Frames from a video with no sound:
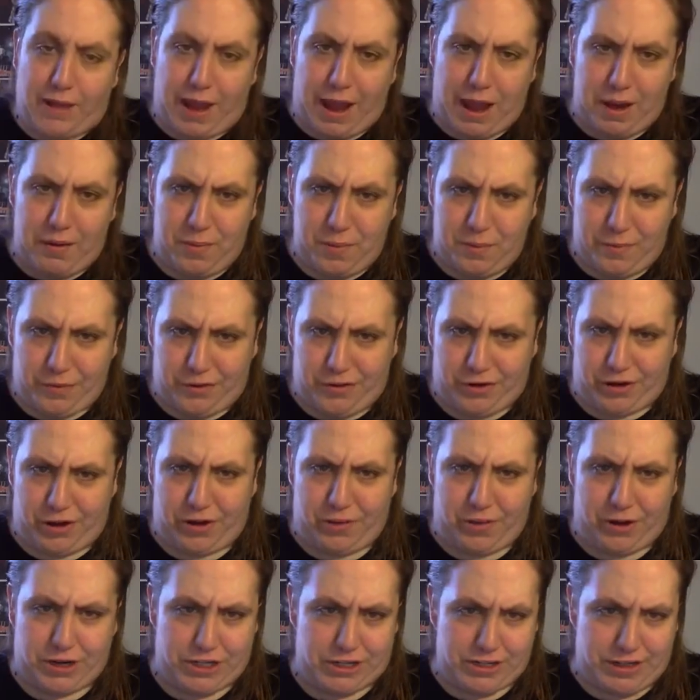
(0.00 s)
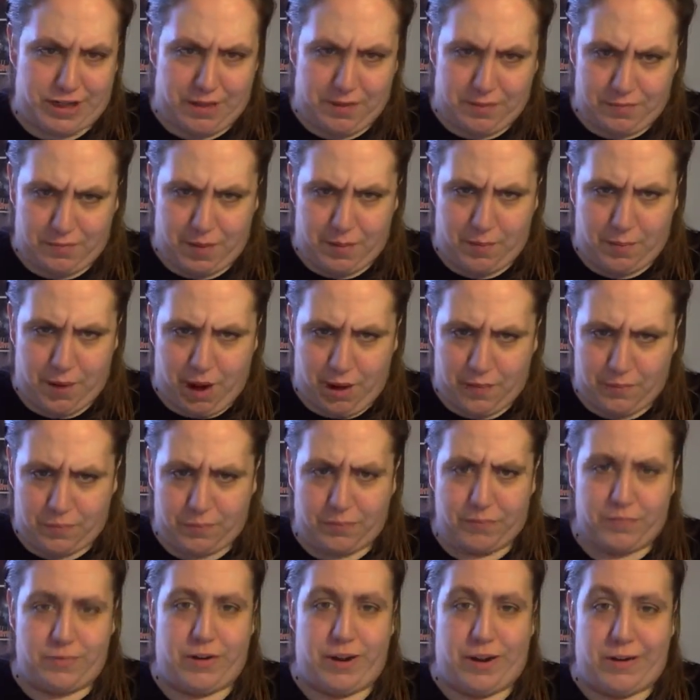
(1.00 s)
I remember starting watching that with my
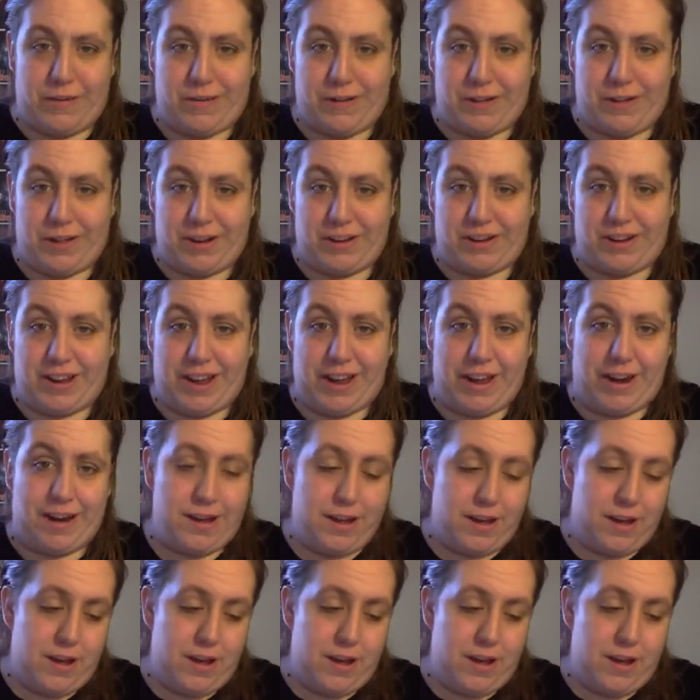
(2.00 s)
mom when I was a little kid.